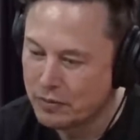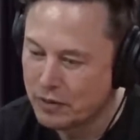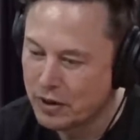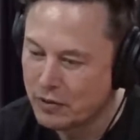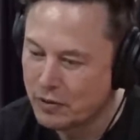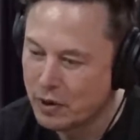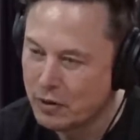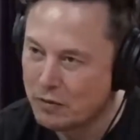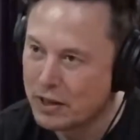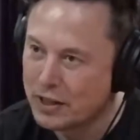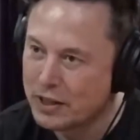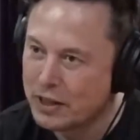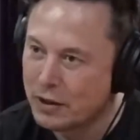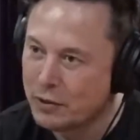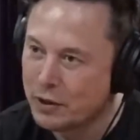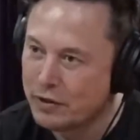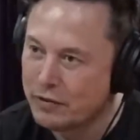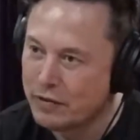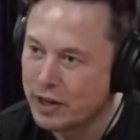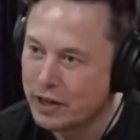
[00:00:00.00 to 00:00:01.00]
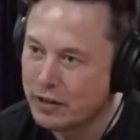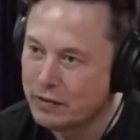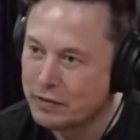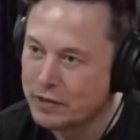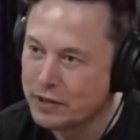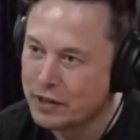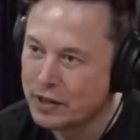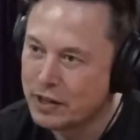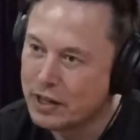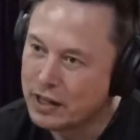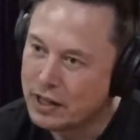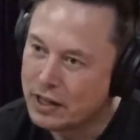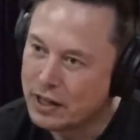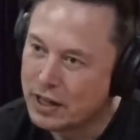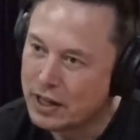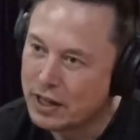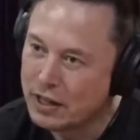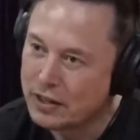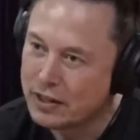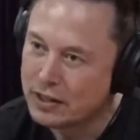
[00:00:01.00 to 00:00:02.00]
robot that we developed.
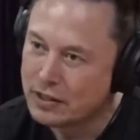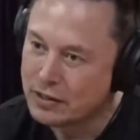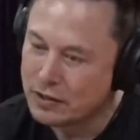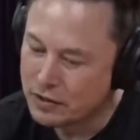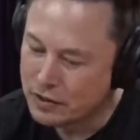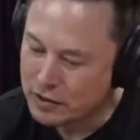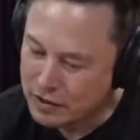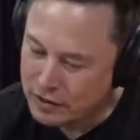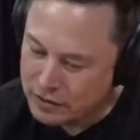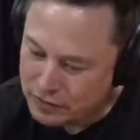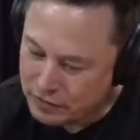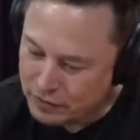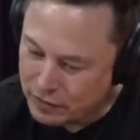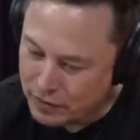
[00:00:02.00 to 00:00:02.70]
It's